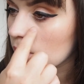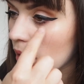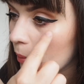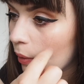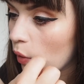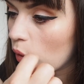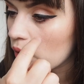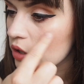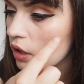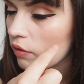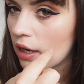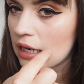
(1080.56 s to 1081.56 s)
my pores
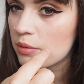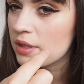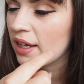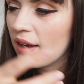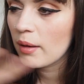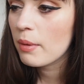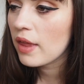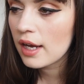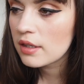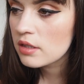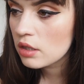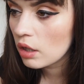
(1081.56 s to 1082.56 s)
around here, but
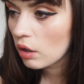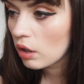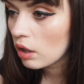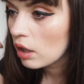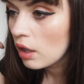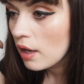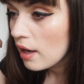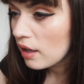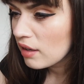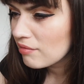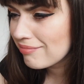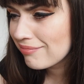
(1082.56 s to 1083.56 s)
that's not
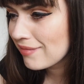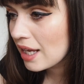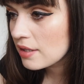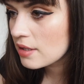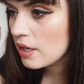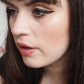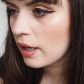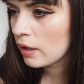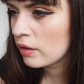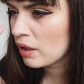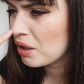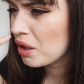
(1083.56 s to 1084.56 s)
necessarily
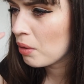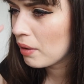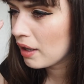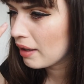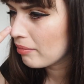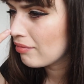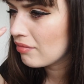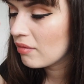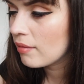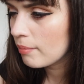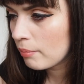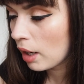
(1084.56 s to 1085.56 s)
anything new, and
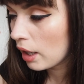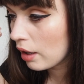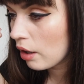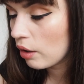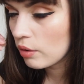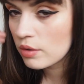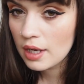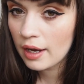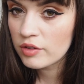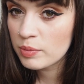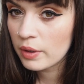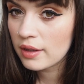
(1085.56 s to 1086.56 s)
my nose,
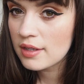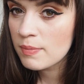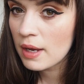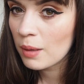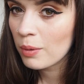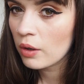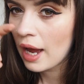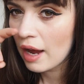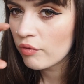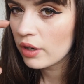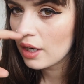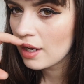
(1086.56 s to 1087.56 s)
after putting this makeup on, I
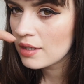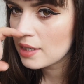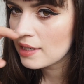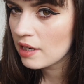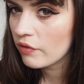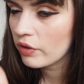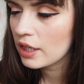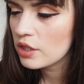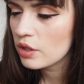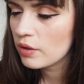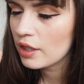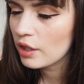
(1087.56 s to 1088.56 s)
have realised I definitely
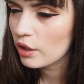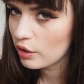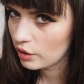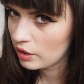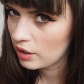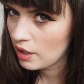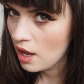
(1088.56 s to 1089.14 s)
do need a good